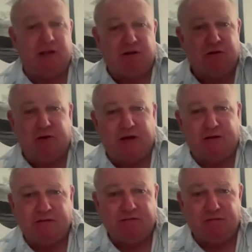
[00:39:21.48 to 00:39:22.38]
they do it.
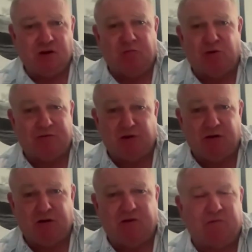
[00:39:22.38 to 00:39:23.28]
Yeah, not a problem in the
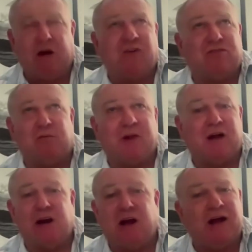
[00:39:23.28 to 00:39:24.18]
world because most of them
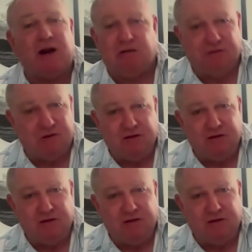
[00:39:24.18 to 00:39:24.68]
don't know how.